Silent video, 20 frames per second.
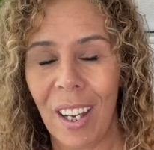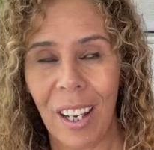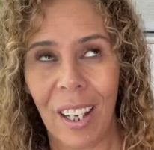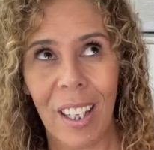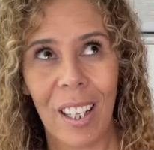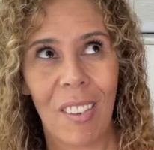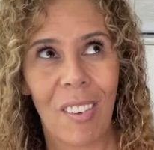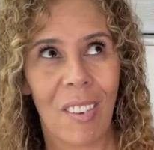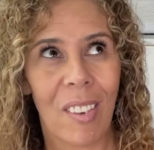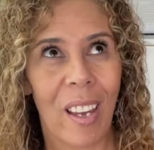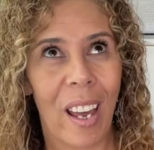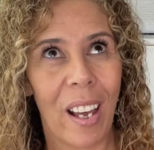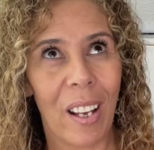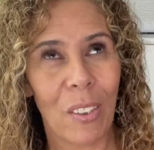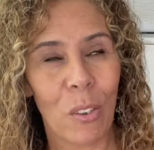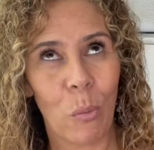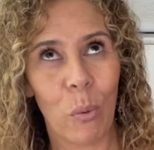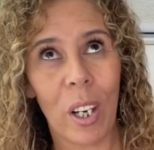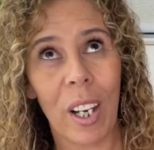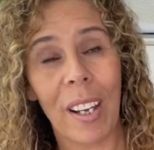It
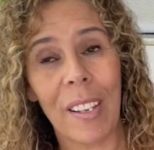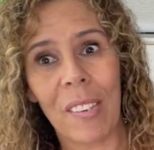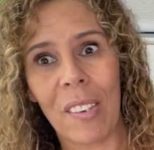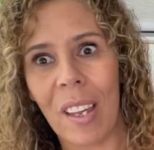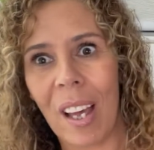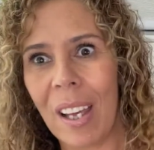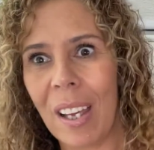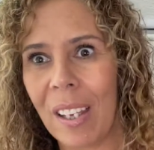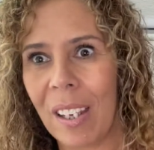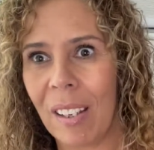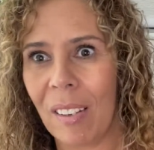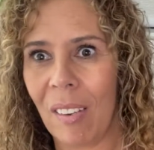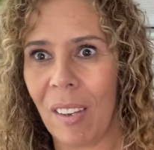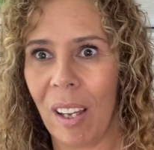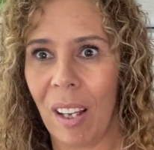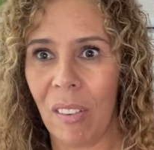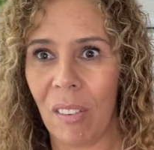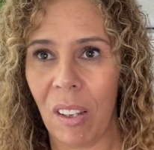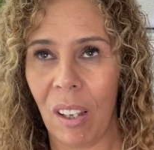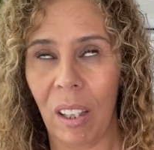sounds, when I say it, it
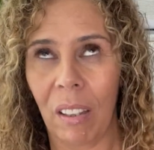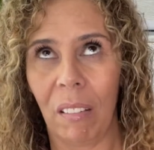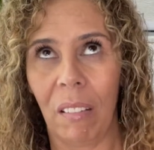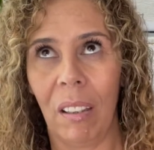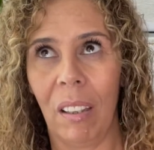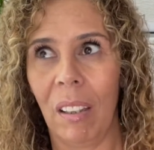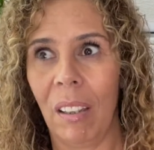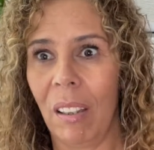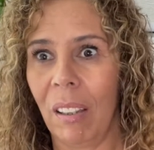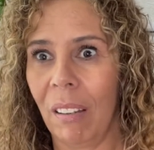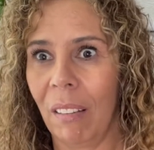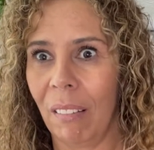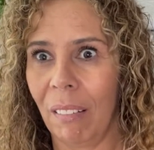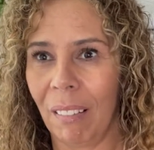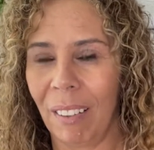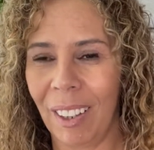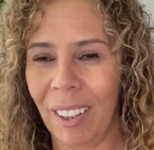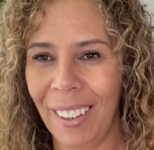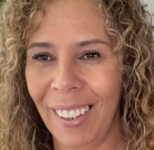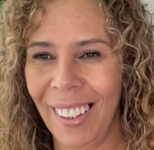sounds like, ew,
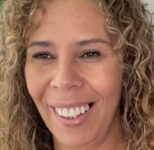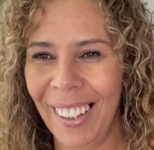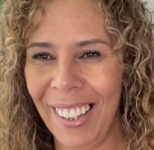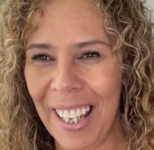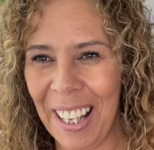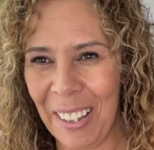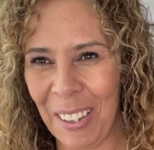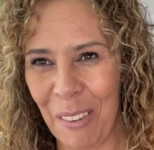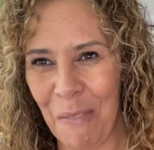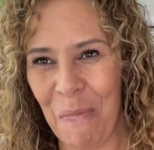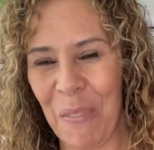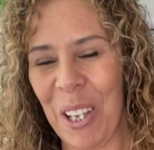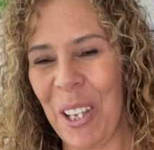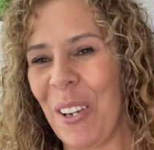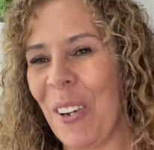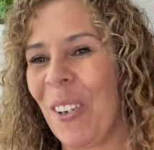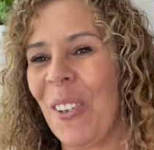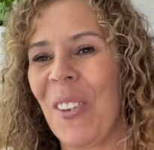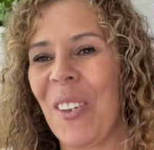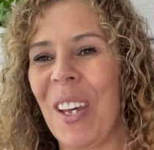that's a big
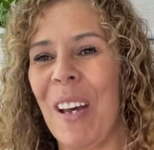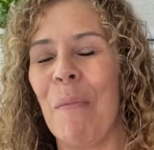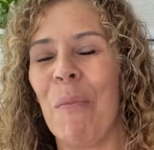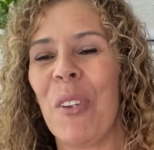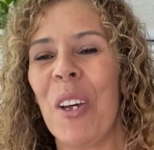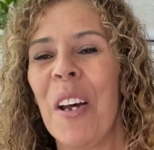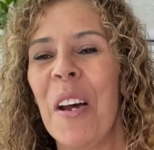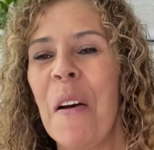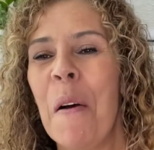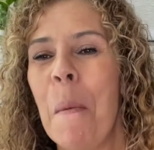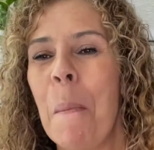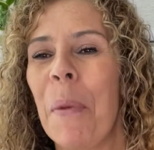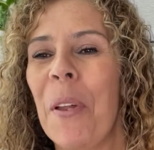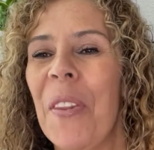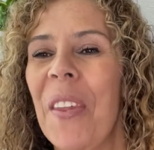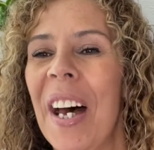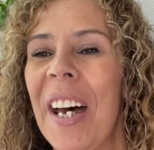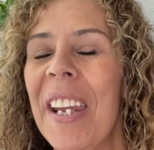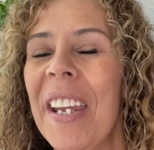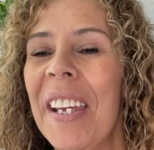concept. But
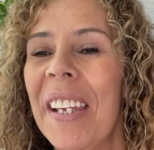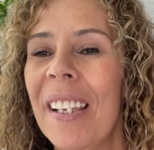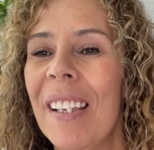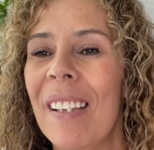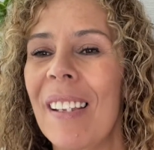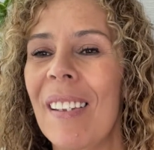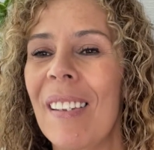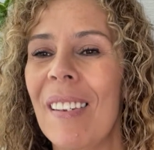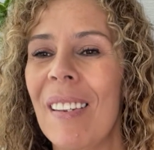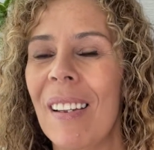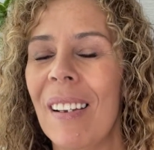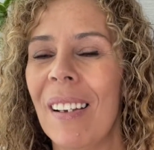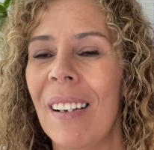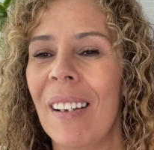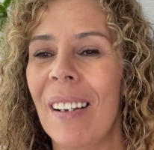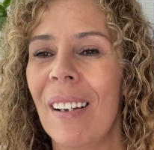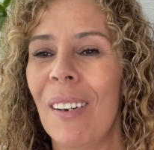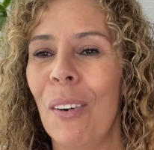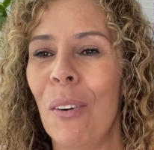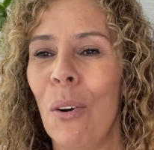that is
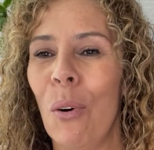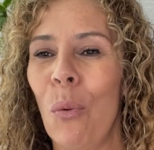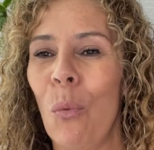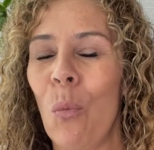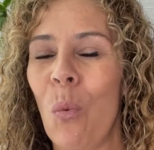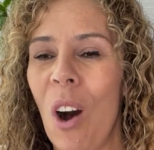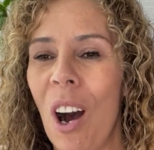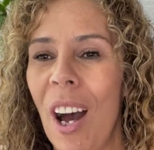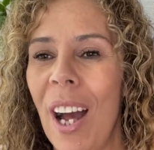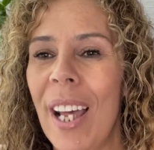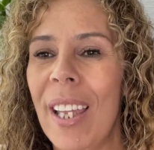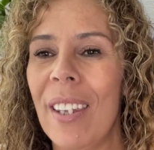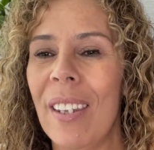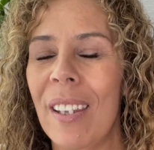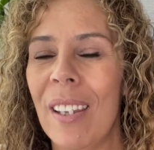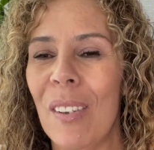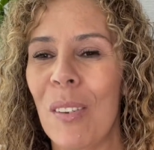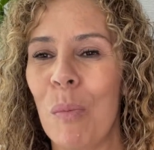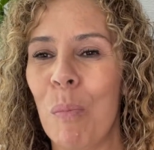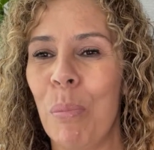why
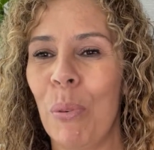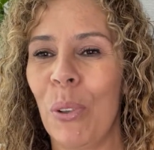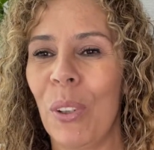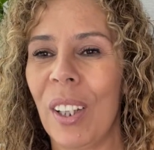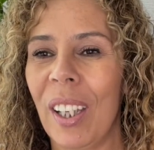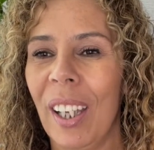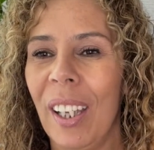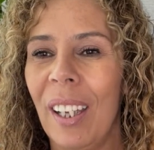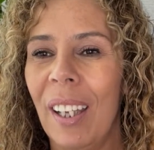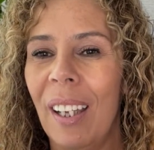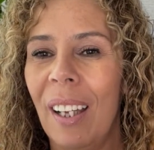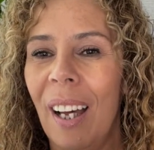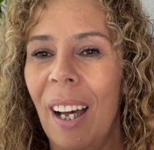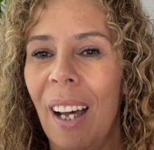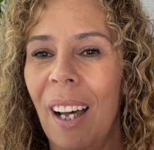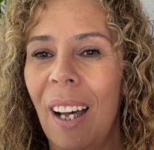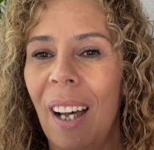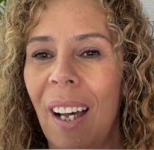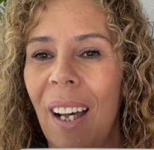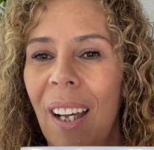this book
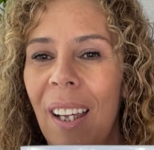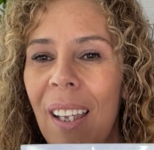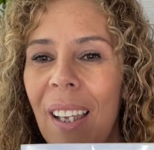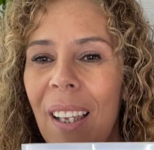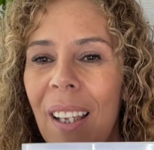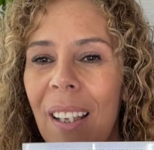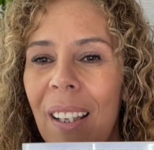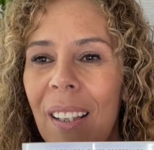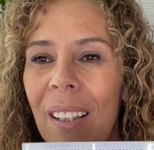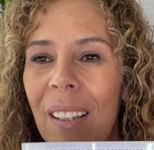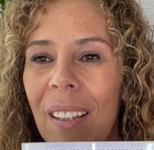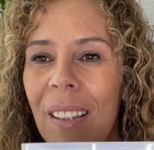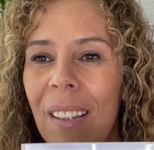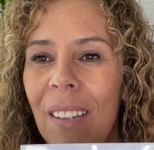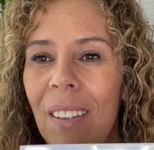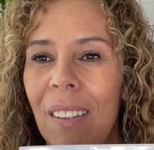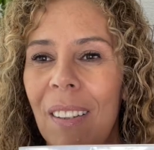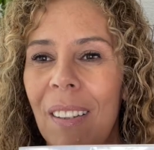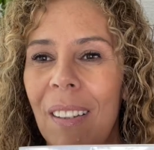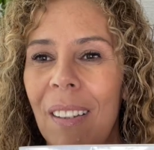uh,
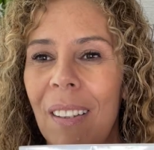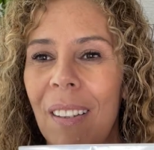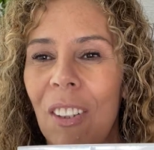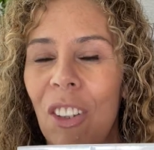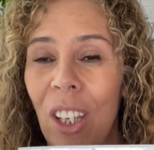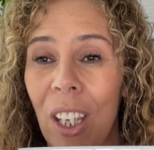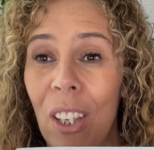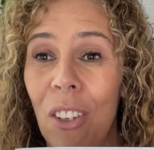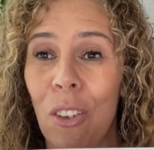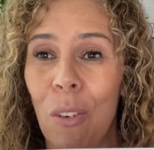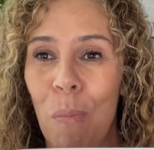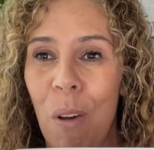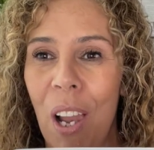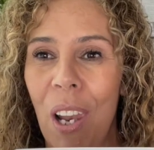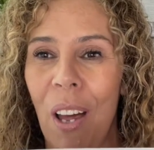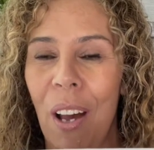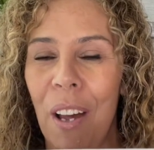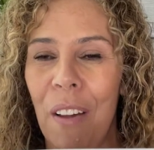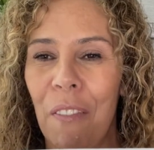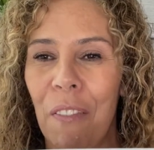changed my
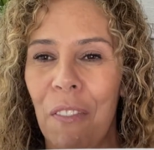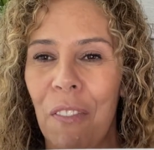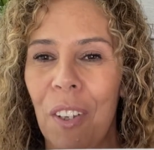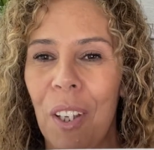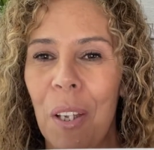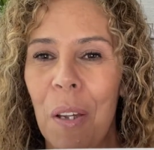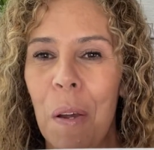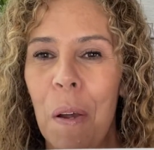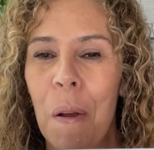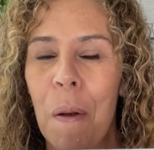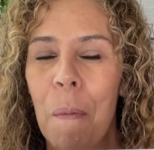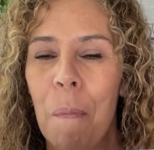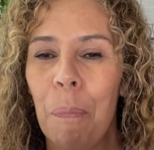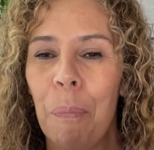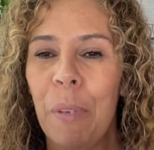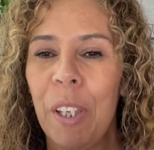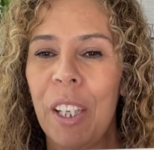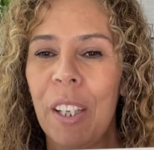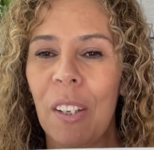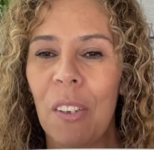life
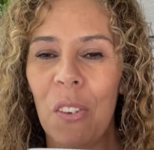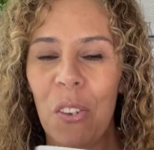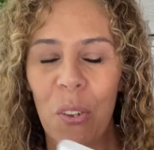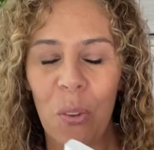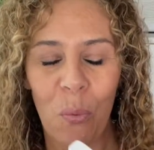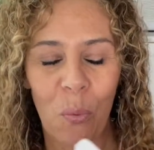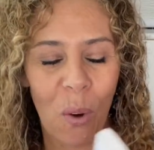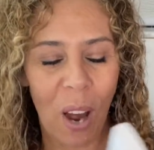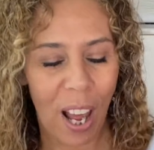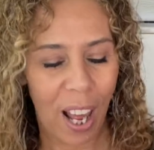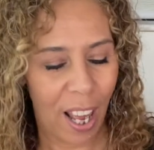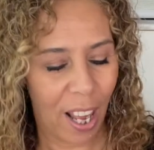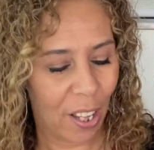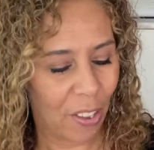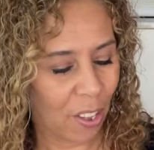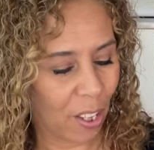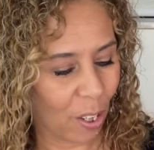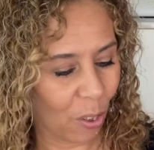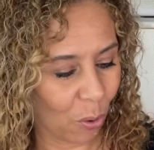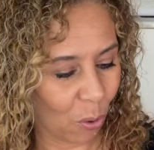because the way
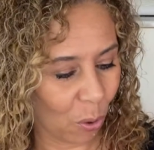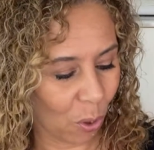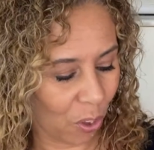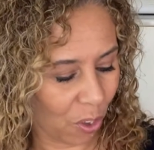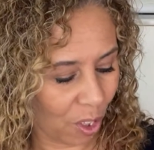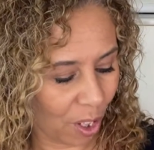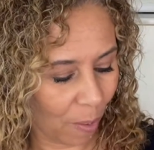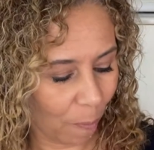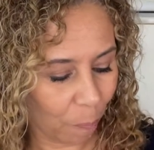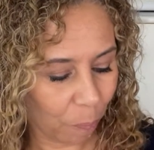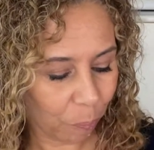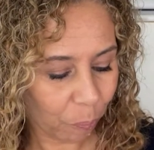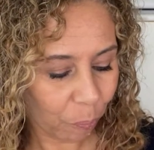the author,